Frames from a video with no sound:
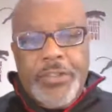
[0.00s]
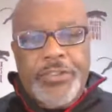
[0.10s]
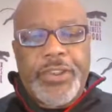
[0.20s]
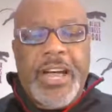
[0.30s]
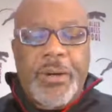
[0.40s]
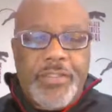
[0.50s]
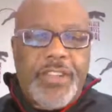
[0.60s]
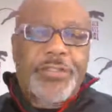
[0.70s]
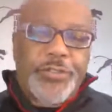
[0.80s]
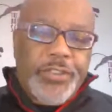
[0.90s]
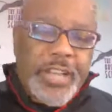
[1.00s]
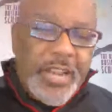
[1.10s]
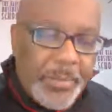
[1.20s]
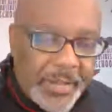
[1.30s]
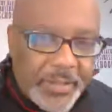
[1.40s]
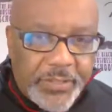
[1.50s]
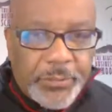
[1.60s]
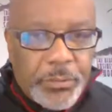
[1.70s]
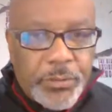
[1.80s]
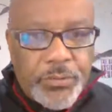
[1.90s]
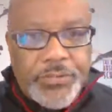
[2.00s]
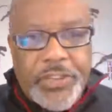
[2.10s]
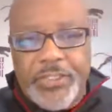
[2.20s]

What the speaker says: So now investors are kind of making these moves.